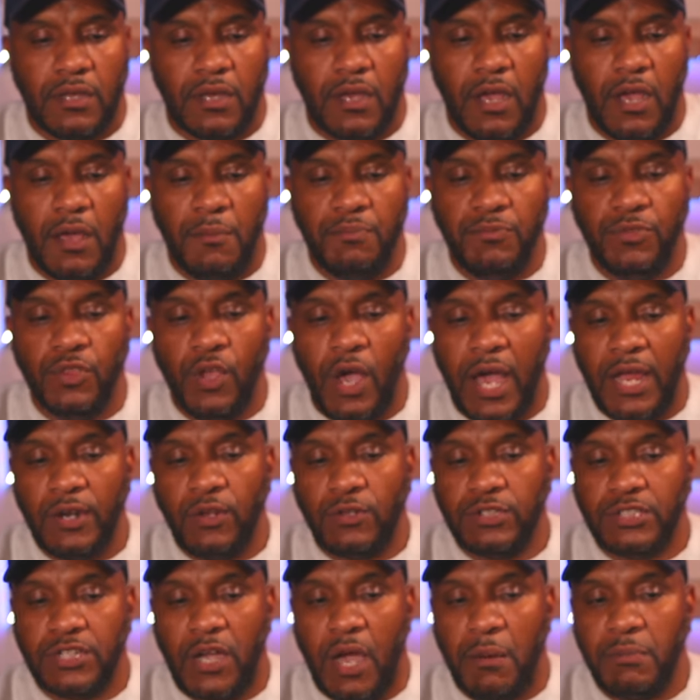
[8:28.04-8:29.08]
uh,
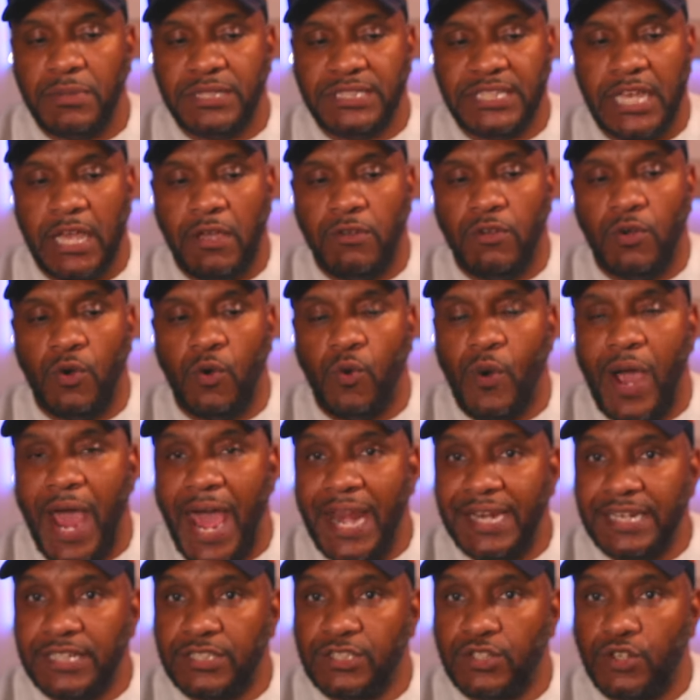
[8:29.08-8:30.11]
nylon type material
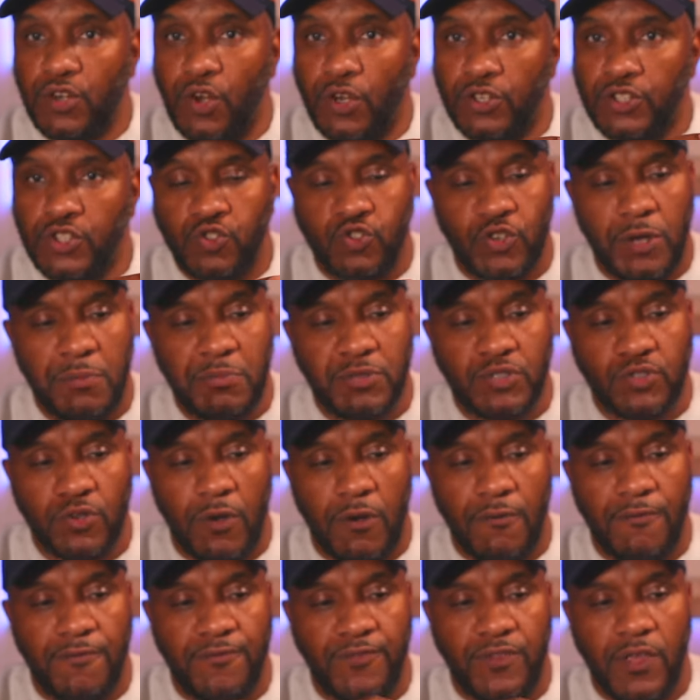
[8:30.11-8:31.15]
and it's got strips
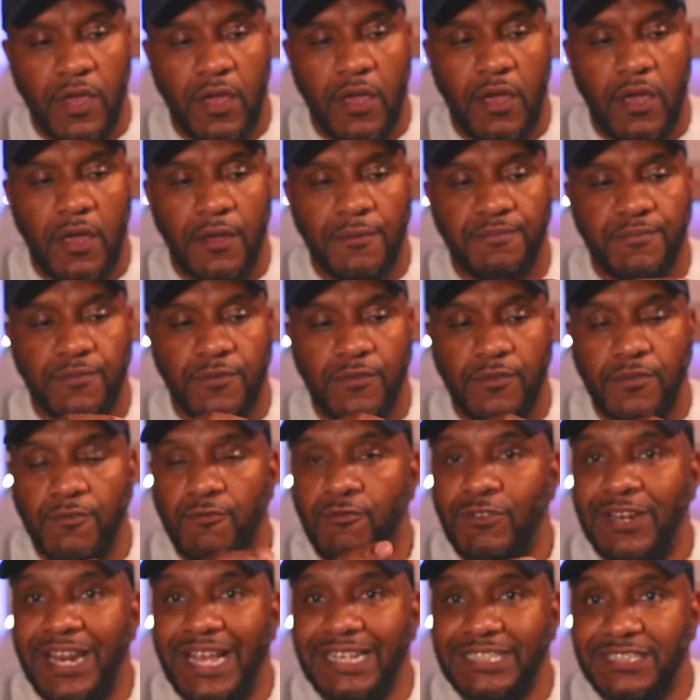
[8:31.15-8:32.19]
of the
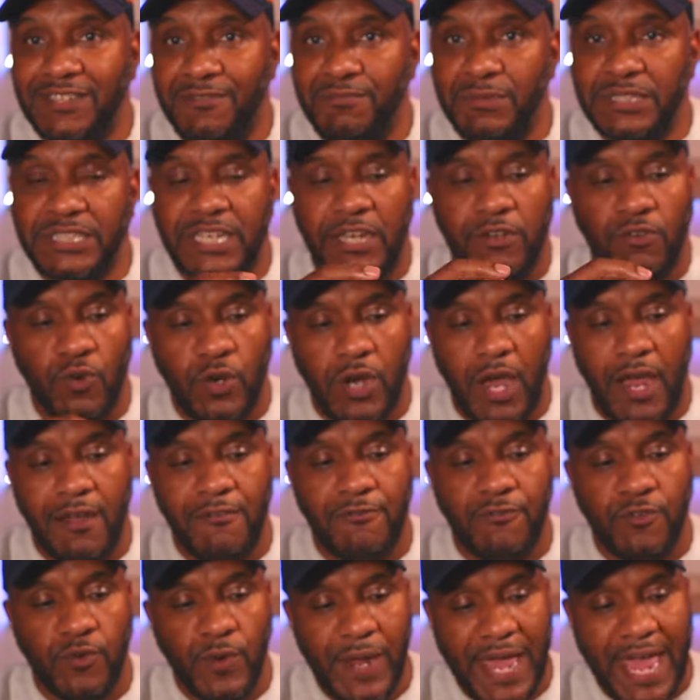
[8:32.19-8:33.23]
reflective material going
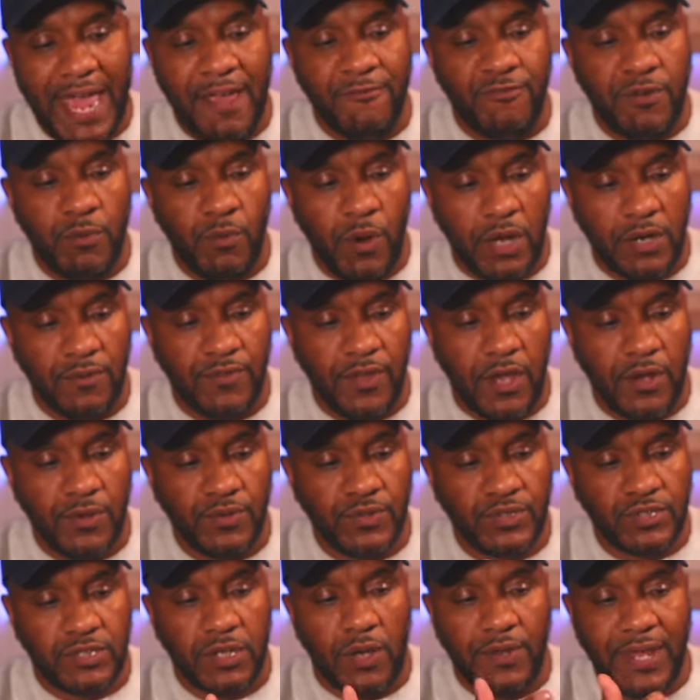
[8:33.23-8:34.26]
through every one of
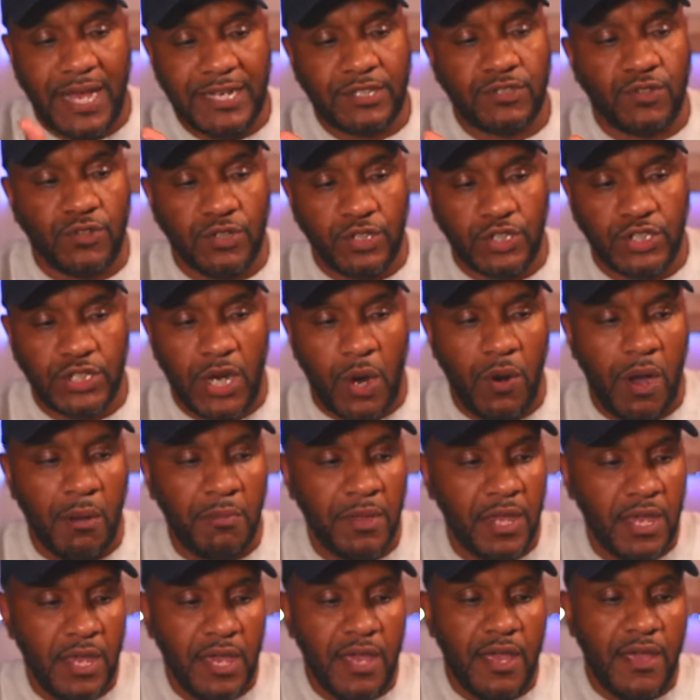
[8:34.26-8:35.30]
those. So that's going to show
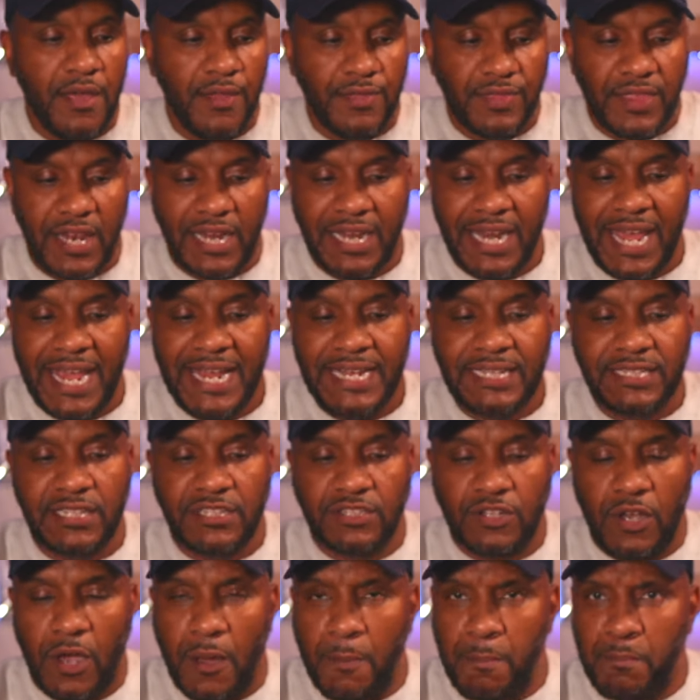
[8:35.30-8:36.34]
up. The
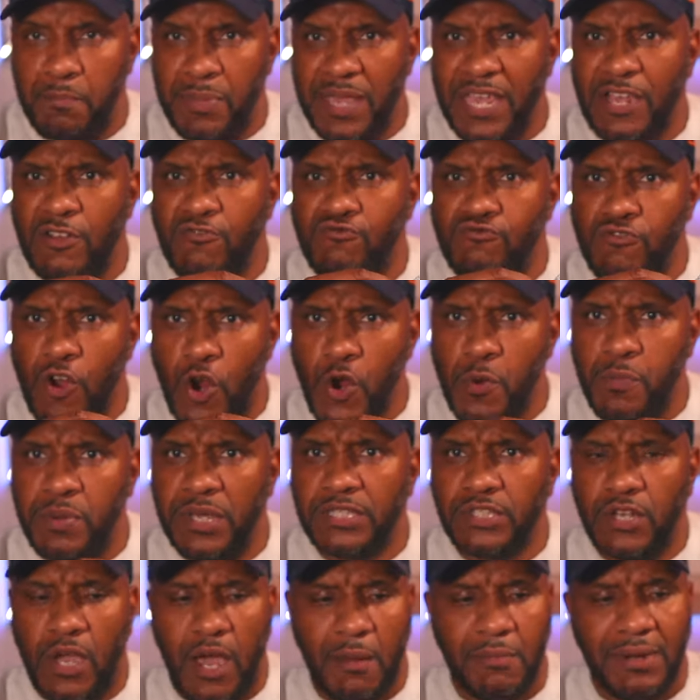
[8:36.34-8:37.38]
laces are a big ropey
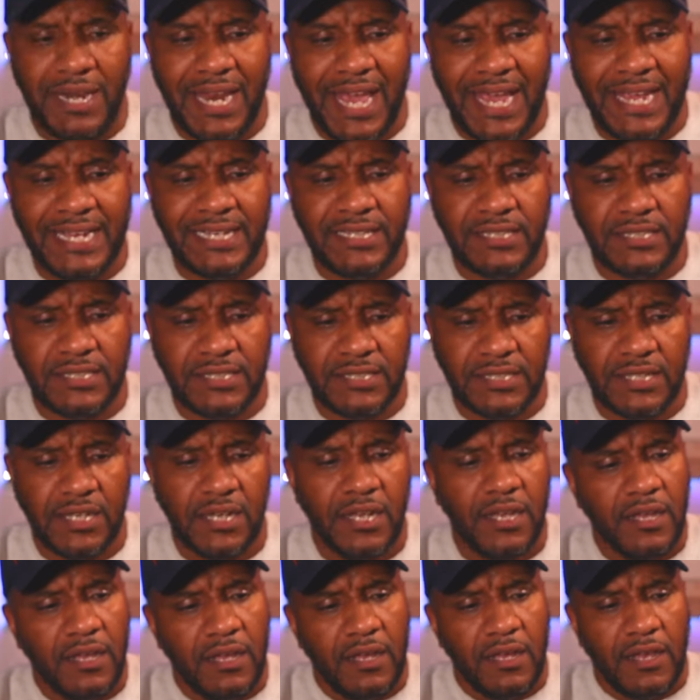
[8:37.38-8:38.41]
type lace
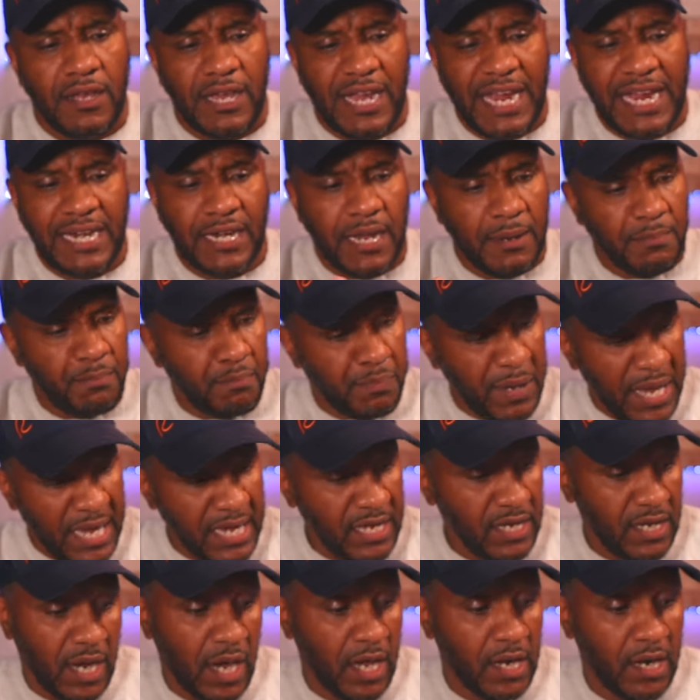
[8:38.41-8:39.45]
in a
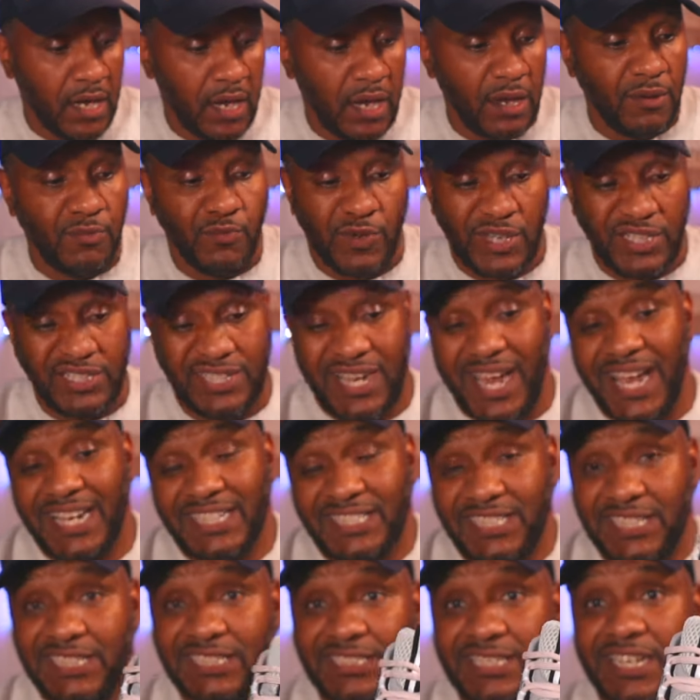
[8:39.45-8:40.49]
pink color, which
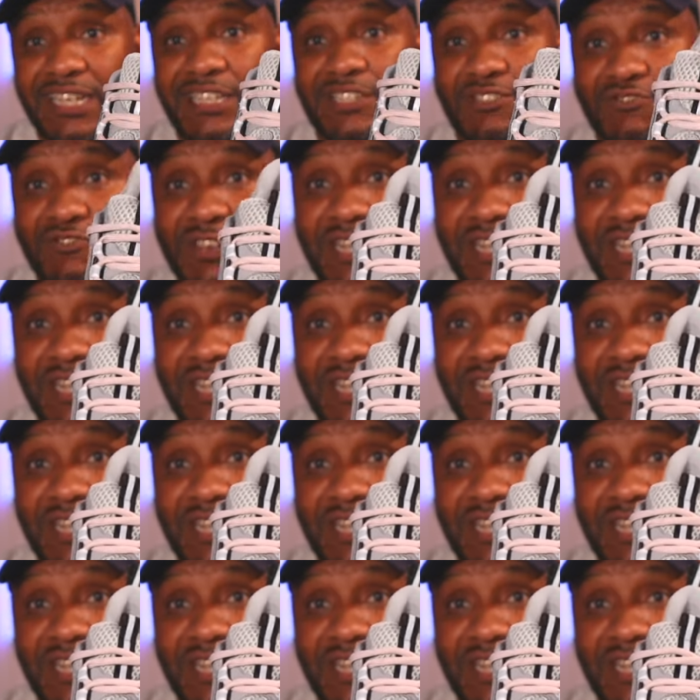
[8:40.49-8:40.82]
actually sits